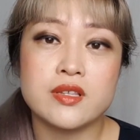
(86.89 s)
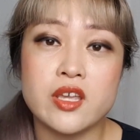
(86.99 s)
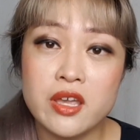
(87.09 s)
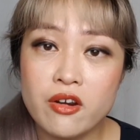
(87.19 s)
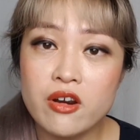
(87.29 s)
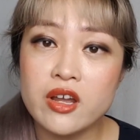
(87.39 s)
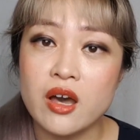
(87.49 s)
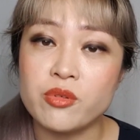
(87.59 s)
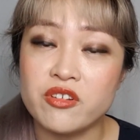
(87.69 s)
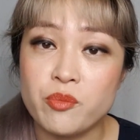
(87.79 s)
So here are a
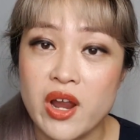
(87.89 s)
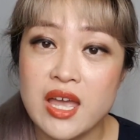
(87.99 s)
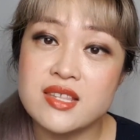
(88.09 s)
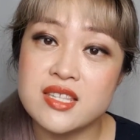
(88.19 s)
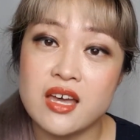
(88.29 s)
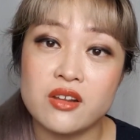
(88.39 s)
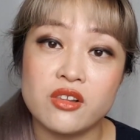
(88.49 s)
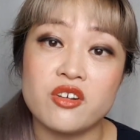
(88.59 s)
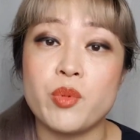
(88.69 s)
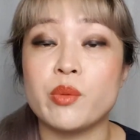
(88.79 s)
couple of brands that
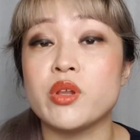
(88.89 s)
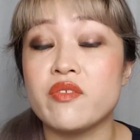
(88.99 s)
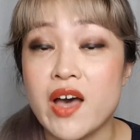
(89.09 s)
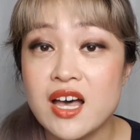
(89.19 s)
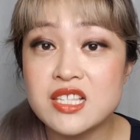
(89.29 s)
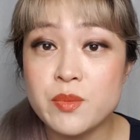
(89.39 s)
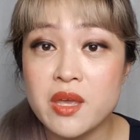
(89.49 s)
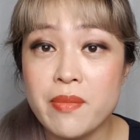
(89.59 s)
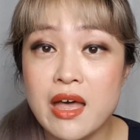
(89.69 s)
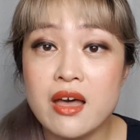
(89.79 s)
a lot of people have asked
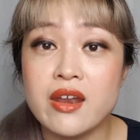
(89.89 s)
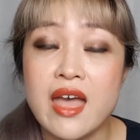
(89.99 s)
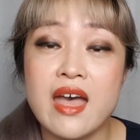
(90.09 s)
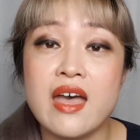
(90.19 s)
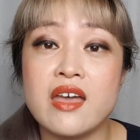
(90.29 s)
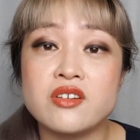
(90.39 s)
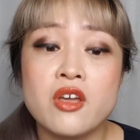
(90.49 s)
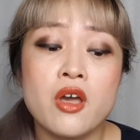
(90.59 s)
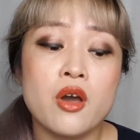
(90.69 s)
me about and